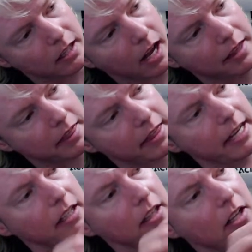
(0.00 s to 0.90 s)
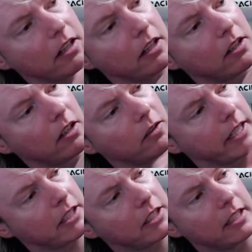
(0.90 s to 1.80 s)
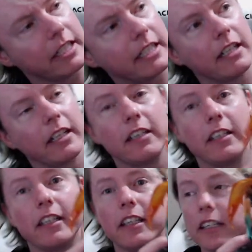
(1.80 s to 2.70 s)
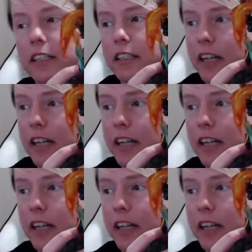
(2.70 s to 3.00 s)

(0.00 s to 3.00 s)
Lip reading: think a lot of the coloration and detailing on the